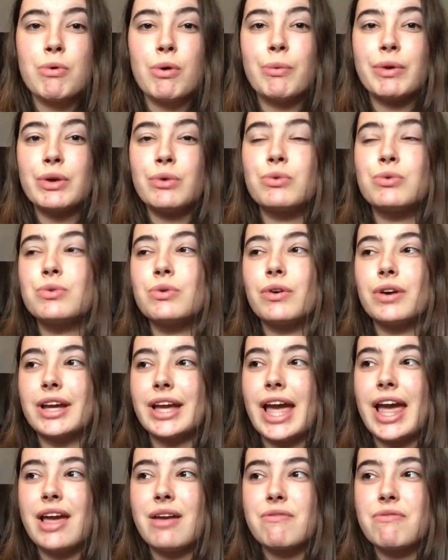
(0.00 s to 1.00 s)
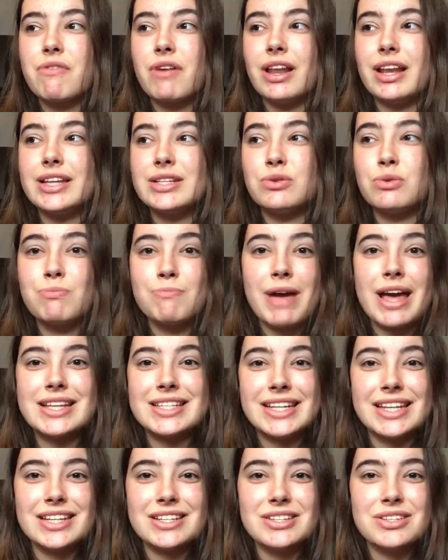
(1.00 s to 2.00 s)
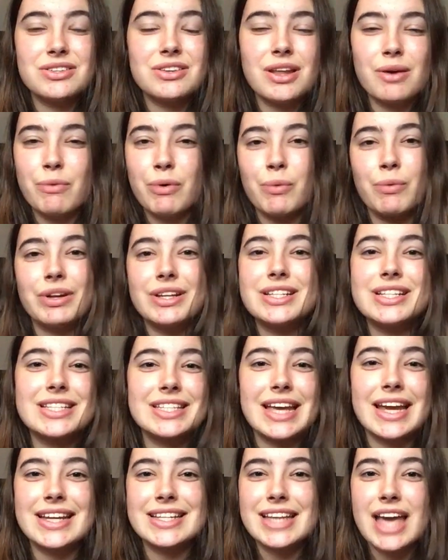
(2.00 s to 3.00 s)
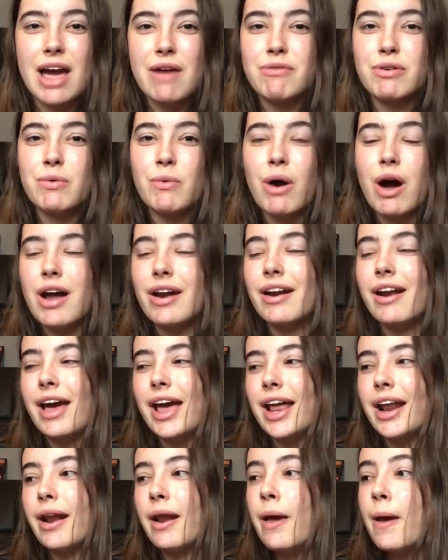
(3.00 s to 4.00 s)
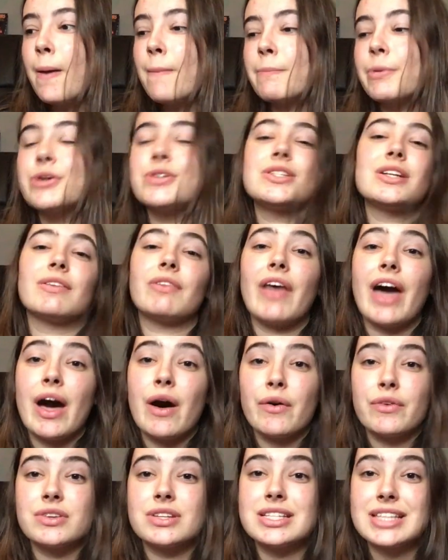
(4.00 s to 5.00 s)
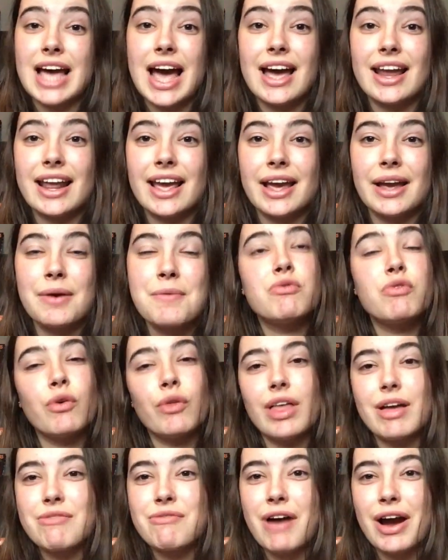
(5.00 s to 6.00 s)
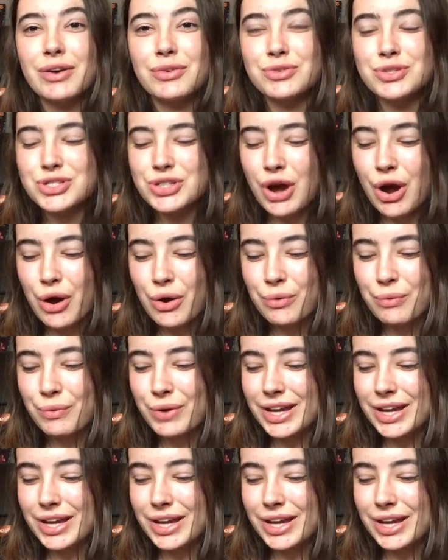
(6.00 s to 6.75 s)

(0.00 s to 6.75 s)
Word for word: but we all gave a little message that we wanted to say to everyone and posted that on Saturday before their final show,